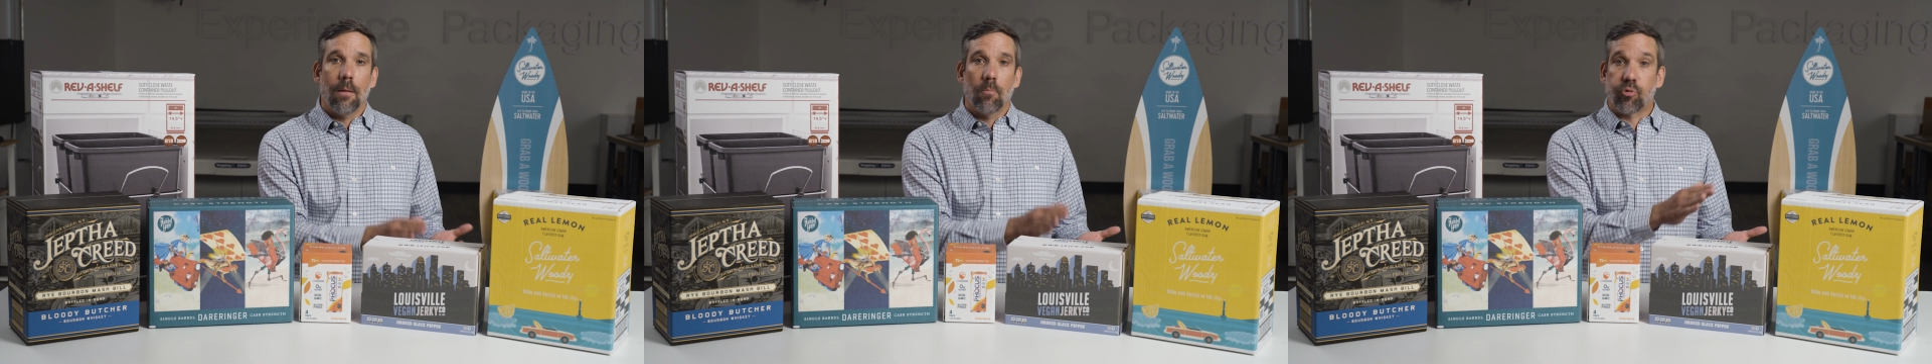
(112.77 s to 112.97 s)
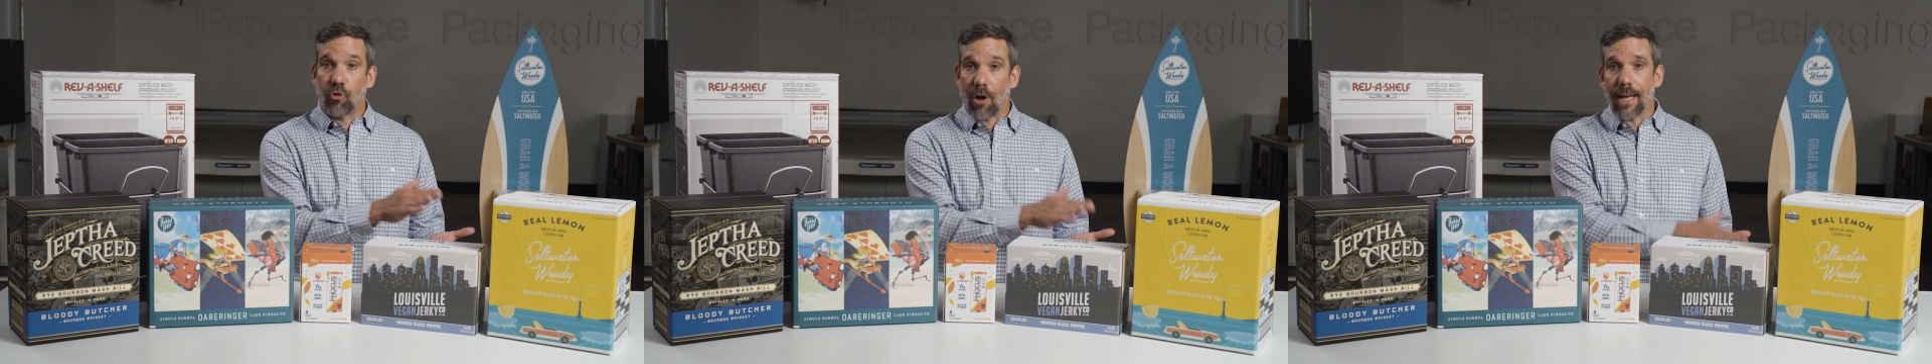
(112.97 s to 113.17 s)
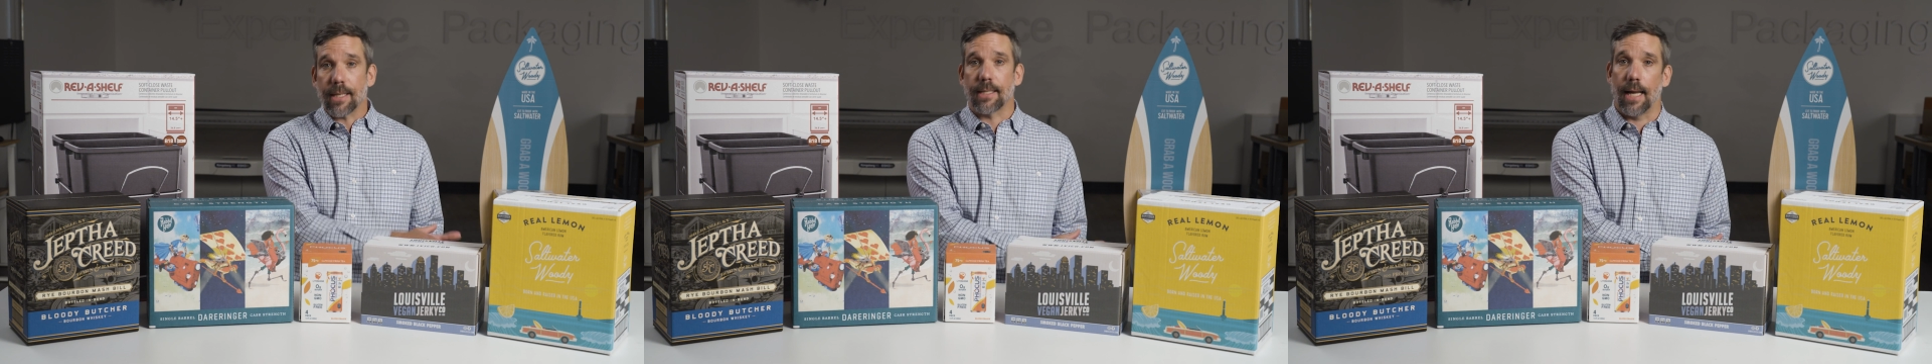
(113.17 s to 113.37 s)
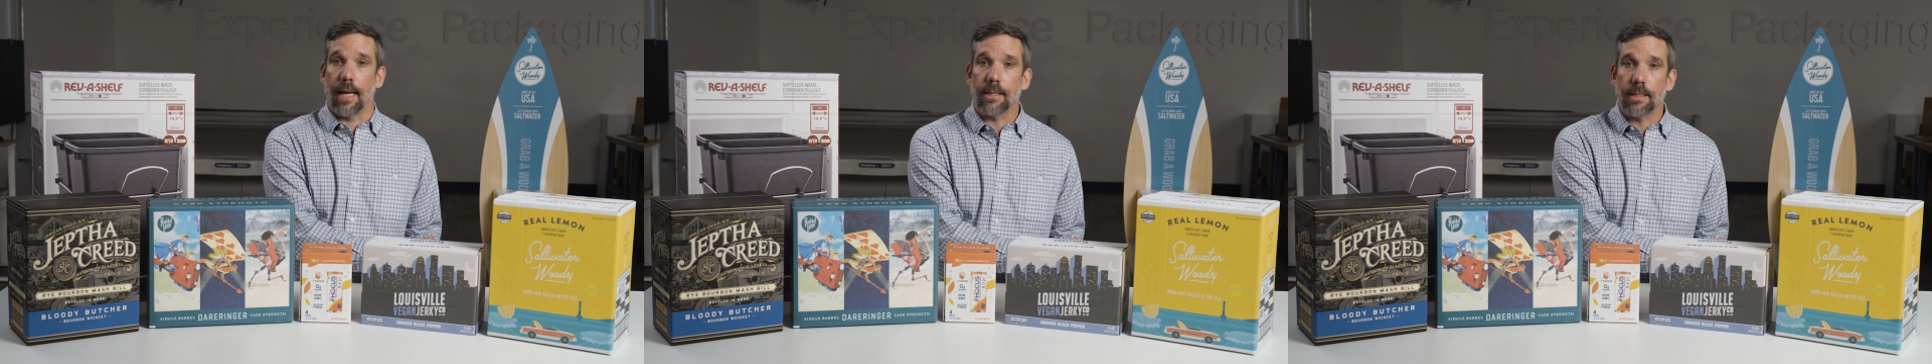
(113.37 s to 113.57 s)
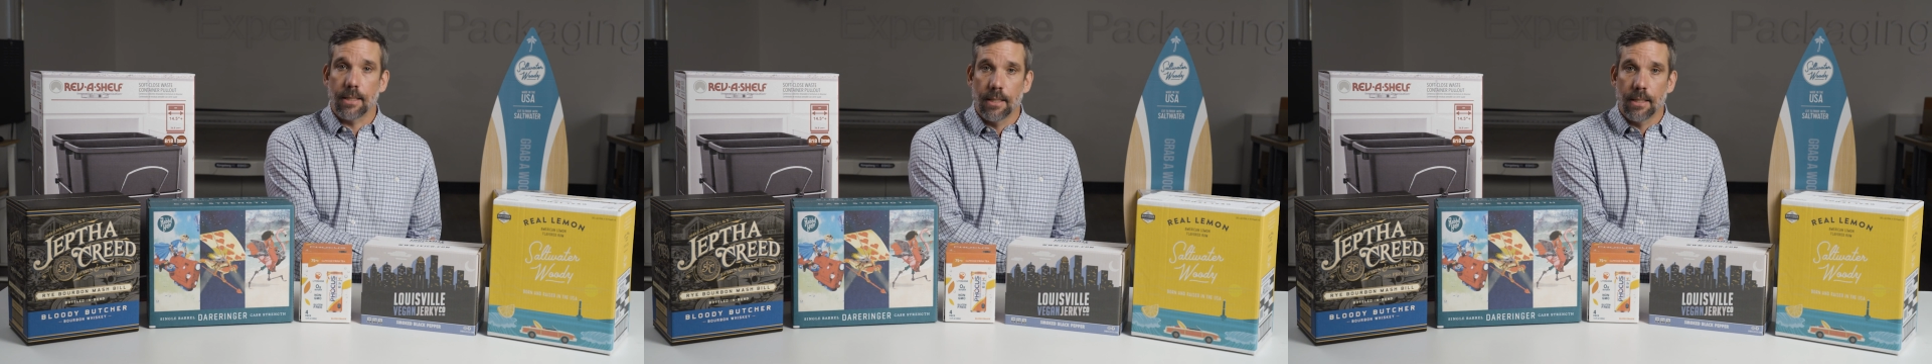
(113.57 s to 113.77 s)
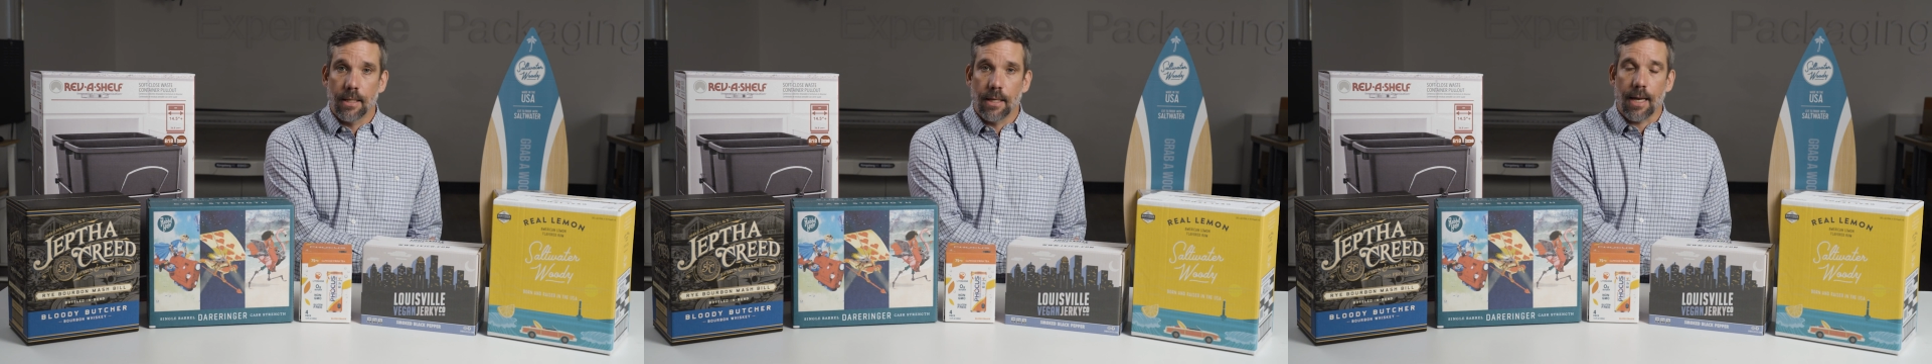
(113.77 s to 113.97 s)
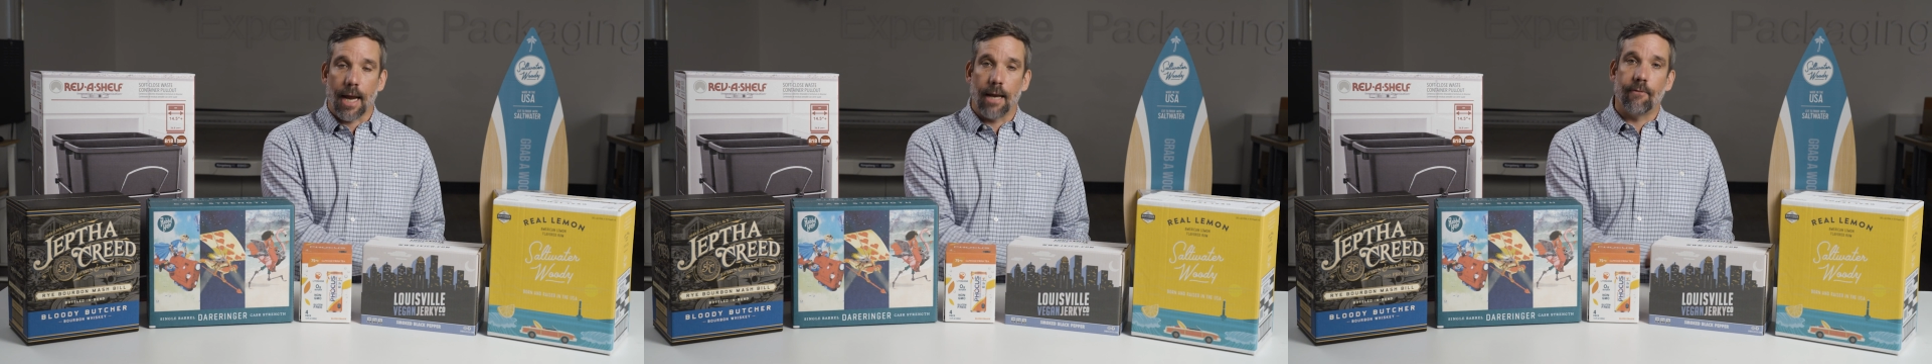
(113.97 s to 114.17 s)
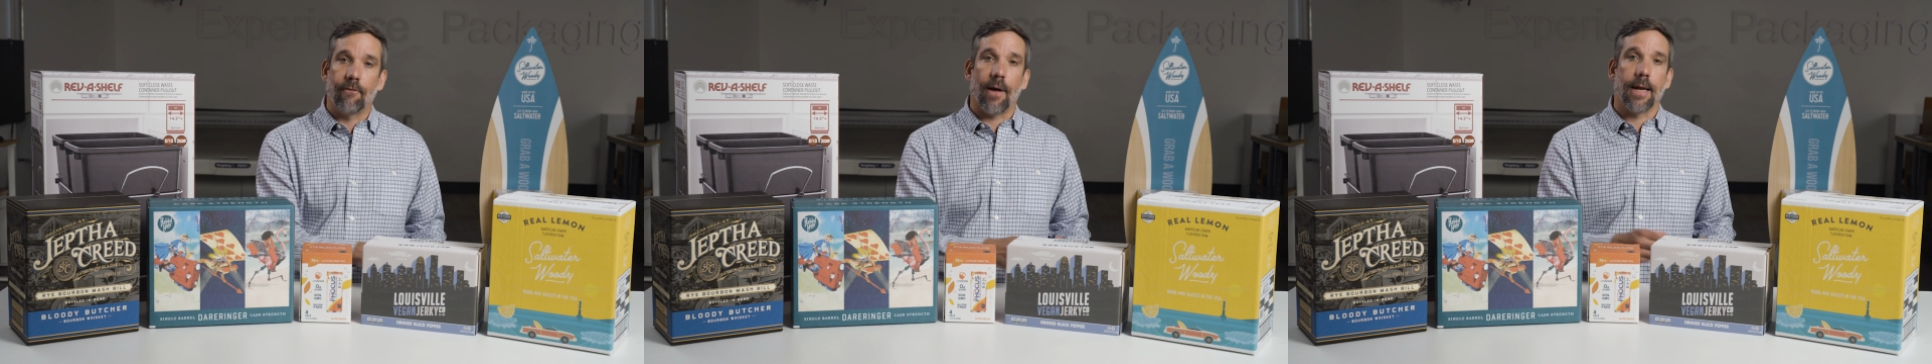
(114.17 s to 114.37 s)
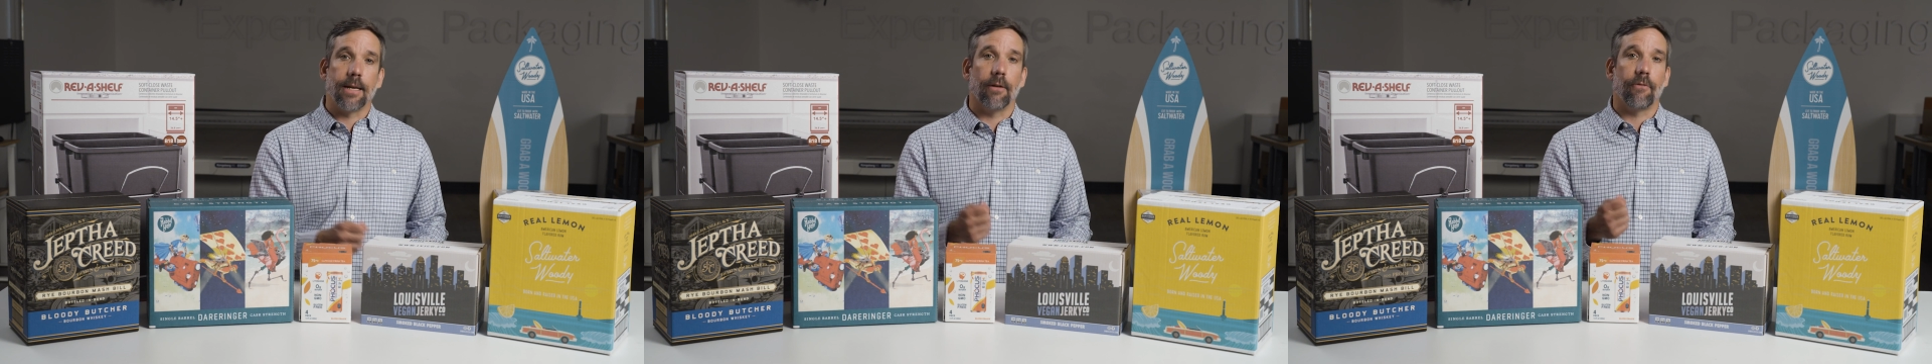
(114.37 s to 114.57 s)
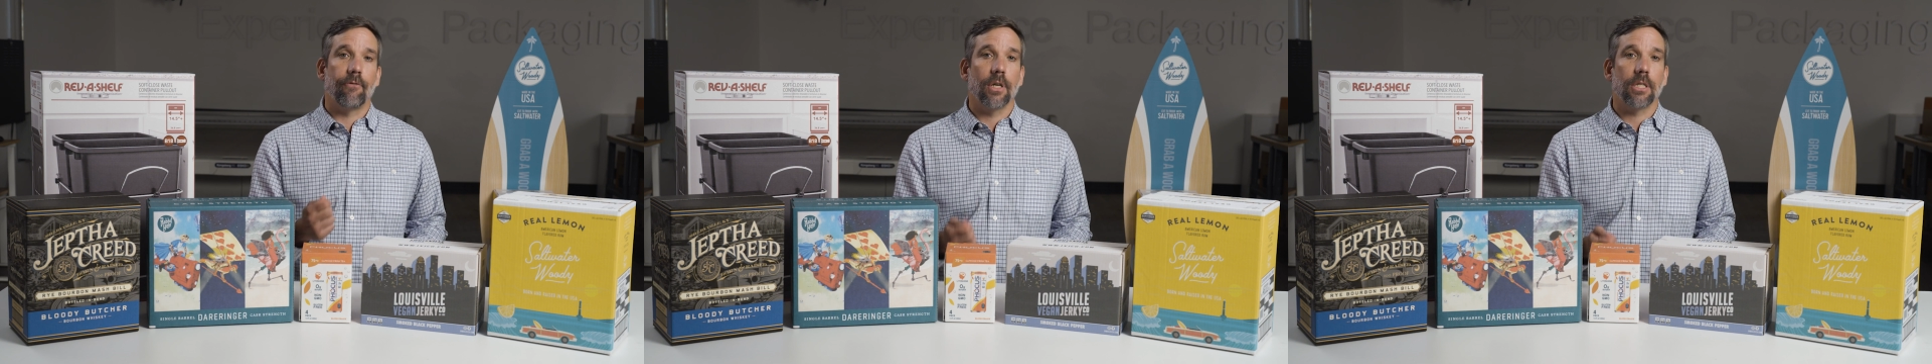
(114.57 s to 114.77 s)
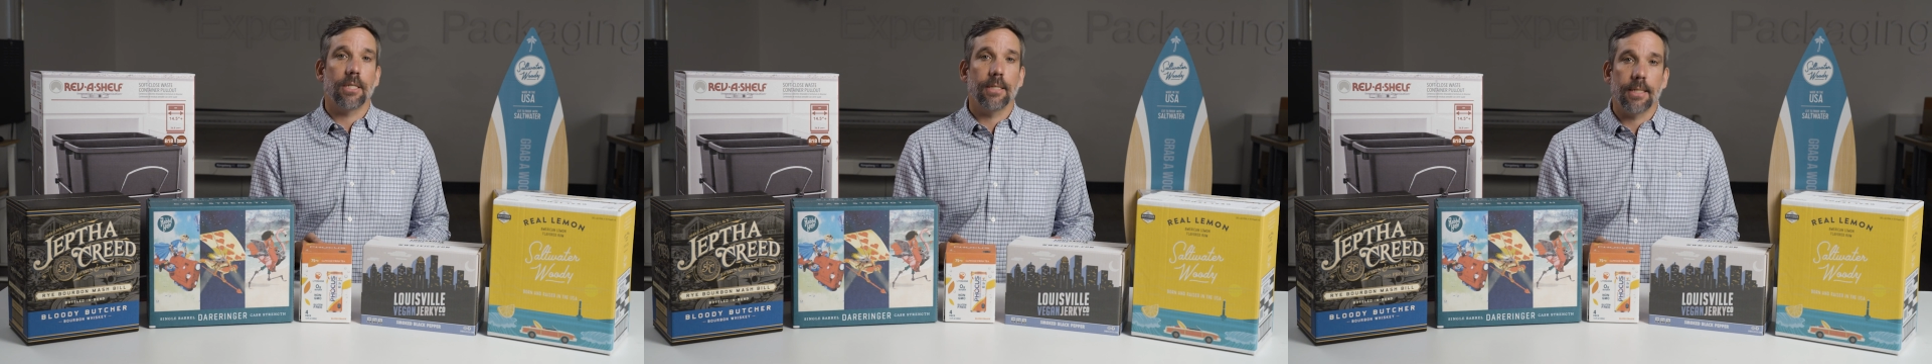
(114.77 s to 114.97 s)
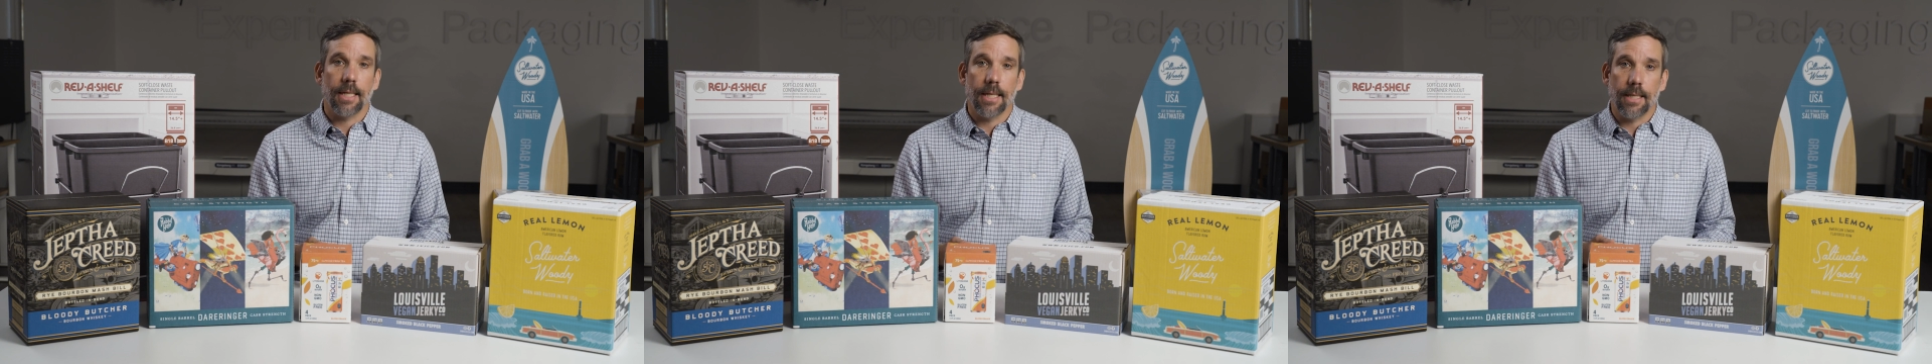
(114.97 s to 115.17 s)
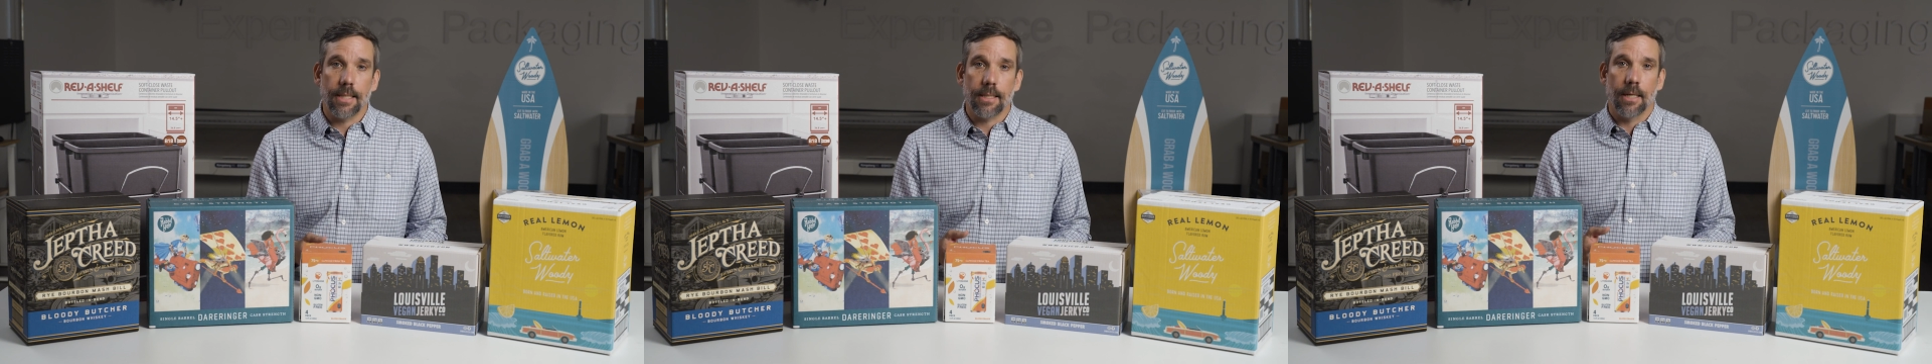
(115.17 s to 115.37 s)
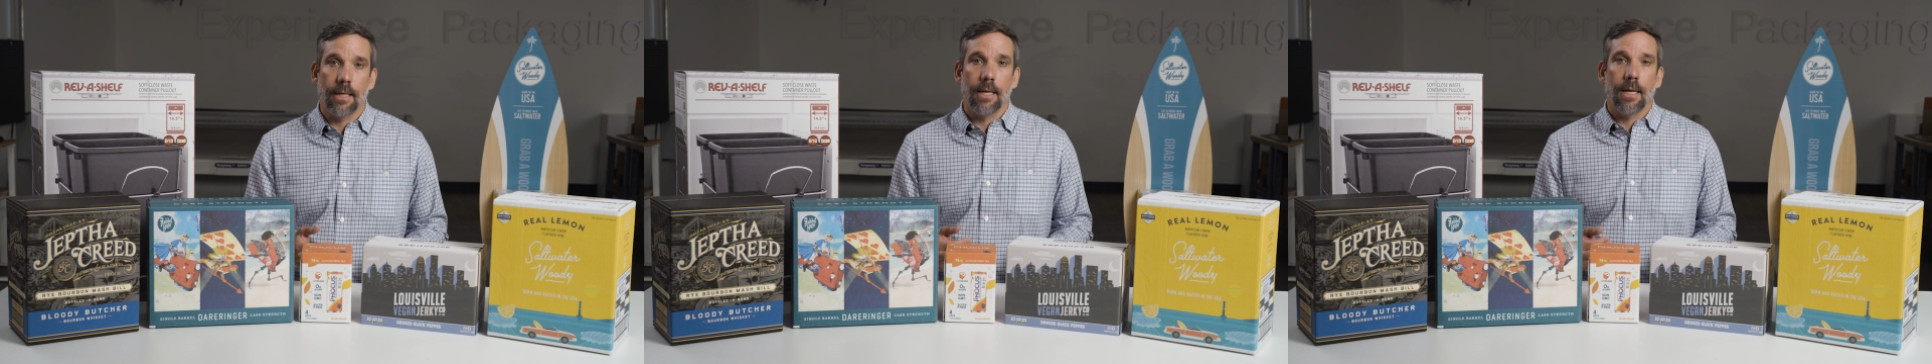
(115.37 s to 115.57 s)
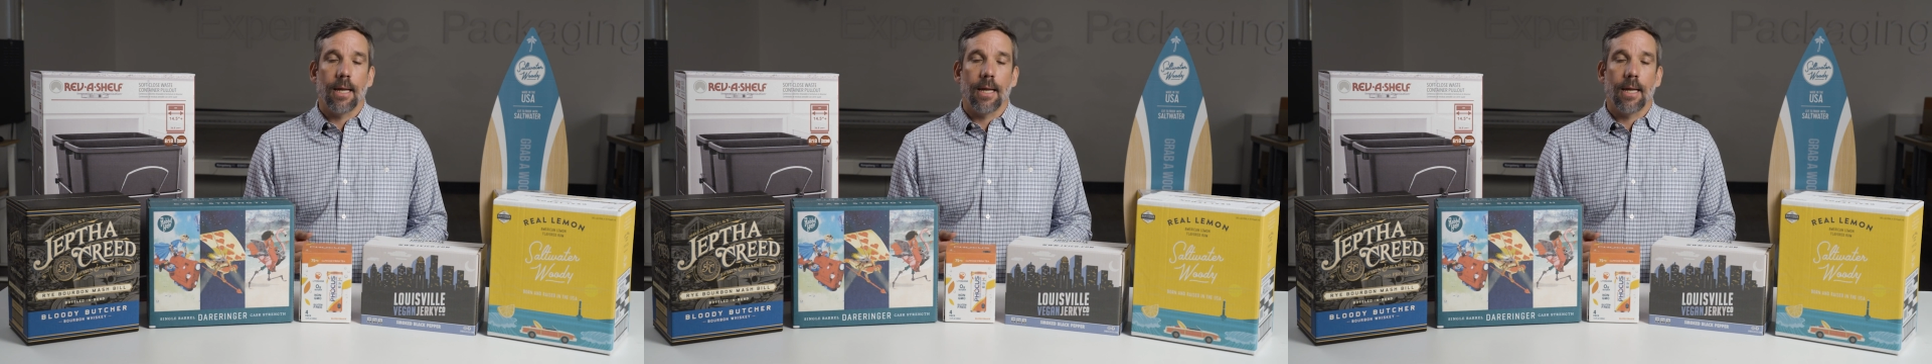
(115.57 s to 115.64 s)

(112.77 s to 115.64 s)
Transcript: process and find efficiencies